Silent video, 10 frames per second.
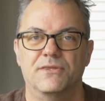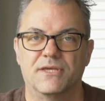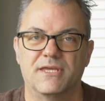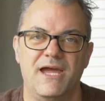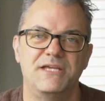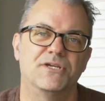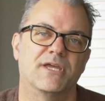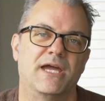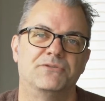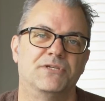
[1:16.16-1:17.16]
The cash
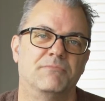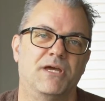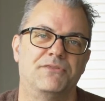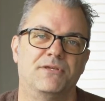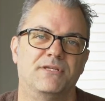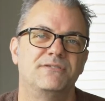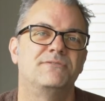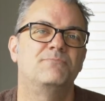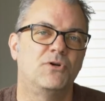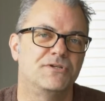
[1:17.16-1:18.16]
accounting method
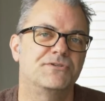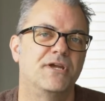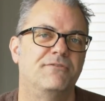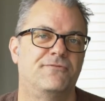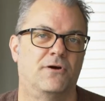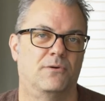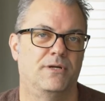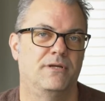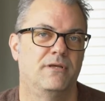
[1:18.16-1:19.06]
is more straightforward.